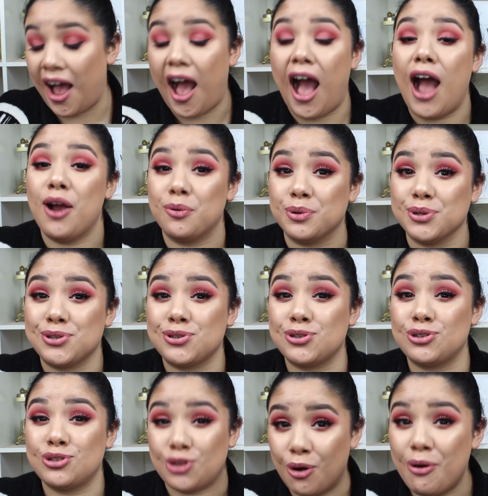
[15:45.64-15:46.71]
I was
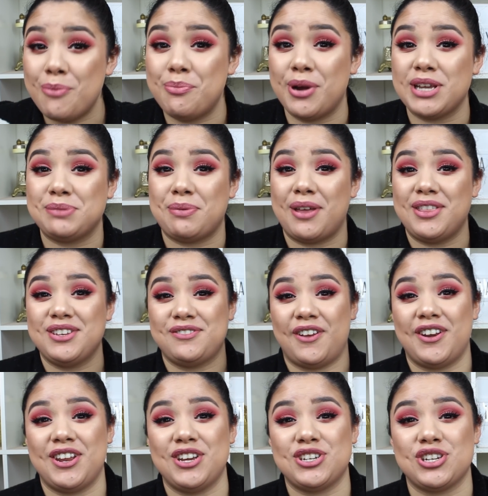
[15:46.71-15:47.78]
so impressed by this
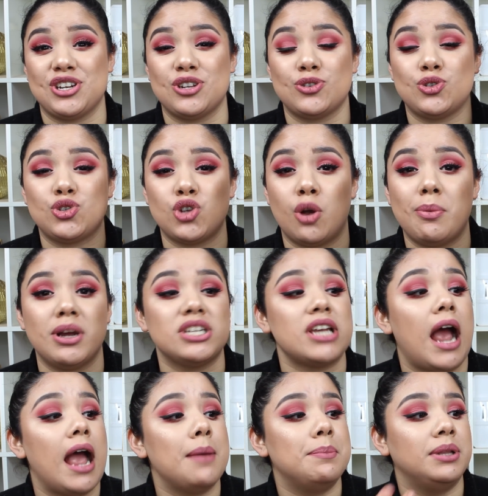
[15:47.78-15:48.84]
foundation so much.
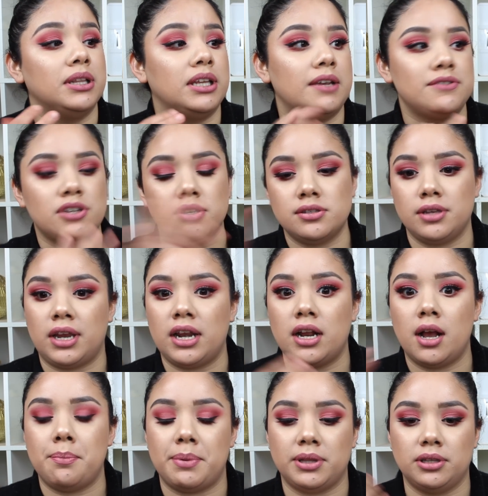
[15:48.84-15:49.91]
I believe, so I was
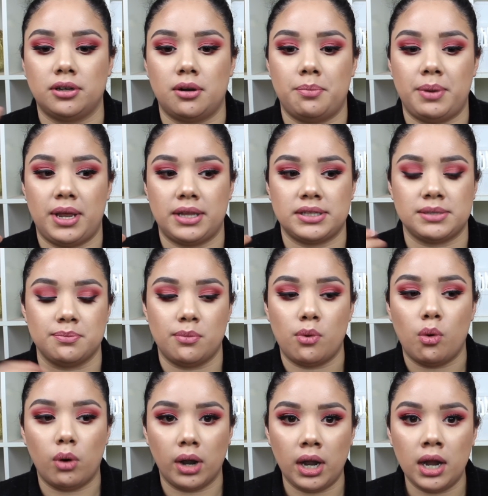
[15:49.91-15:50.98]
looking up a little bit
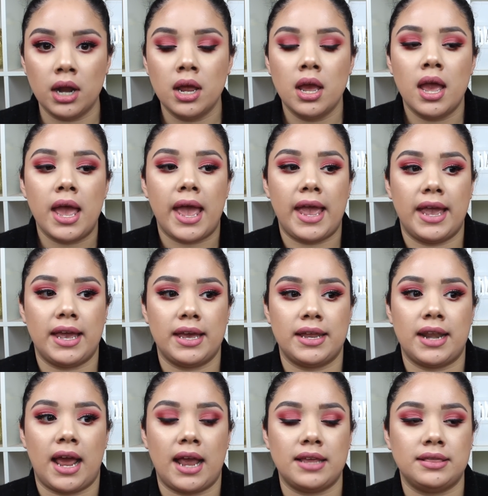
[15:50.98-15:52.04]
more,
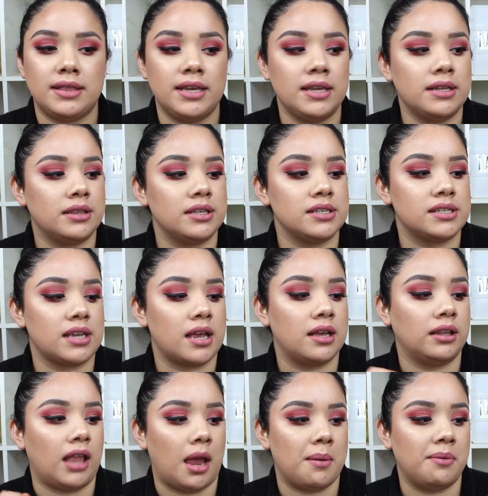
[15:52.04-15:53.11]
and I think this
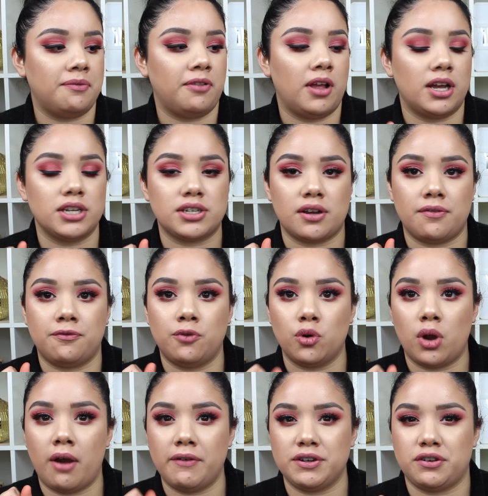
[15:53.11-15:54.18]
Glamoflage
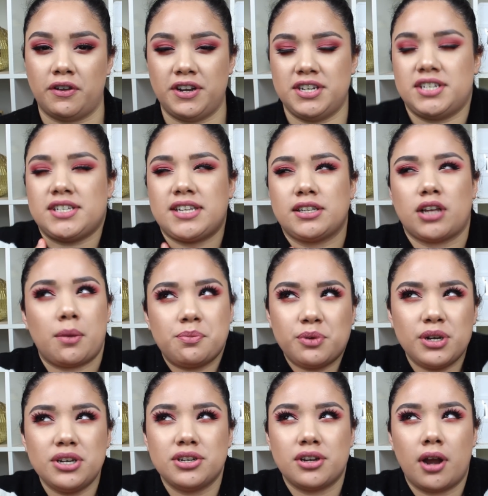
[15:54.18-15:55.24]
full coverage foundation, I'm
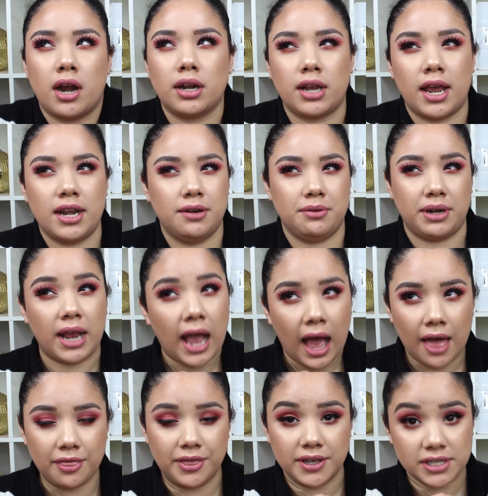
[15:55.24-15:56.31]
pretty sure Hard Candy already
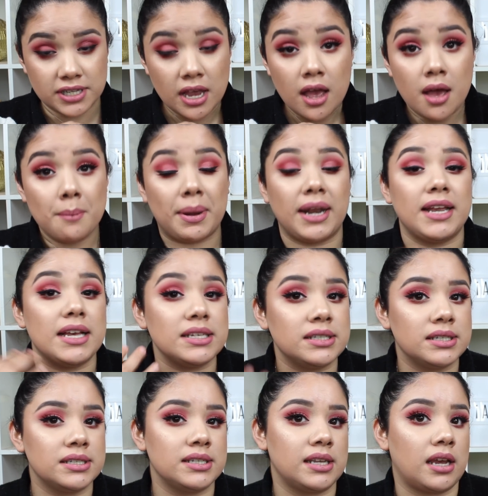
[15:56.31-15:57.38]
had this, but I
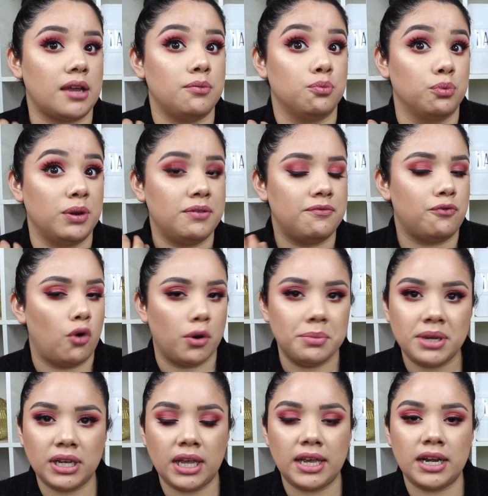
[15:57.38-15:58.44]
guess this is like a
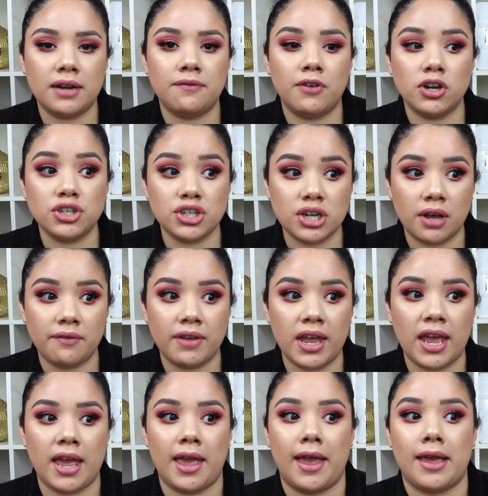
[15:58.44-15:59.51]
reformulated version of
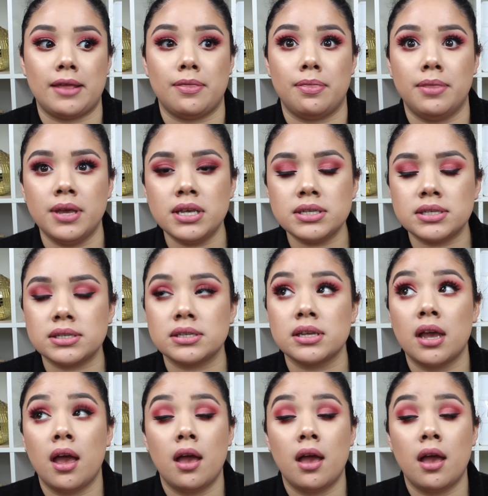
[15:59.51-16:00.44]
it, and this